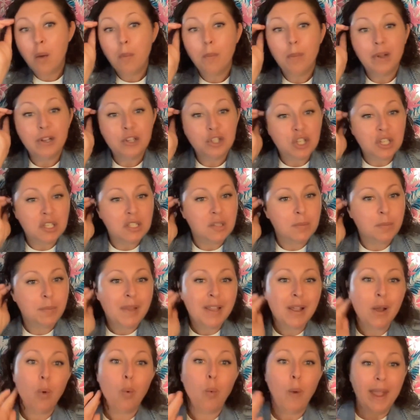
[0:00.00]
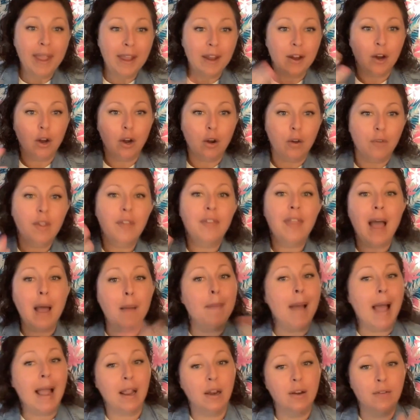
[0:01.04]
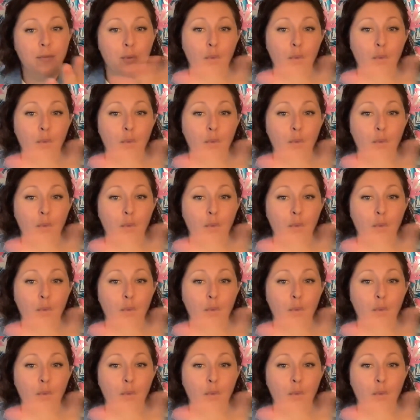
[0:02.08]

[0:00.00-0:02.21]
But just be aware that that back and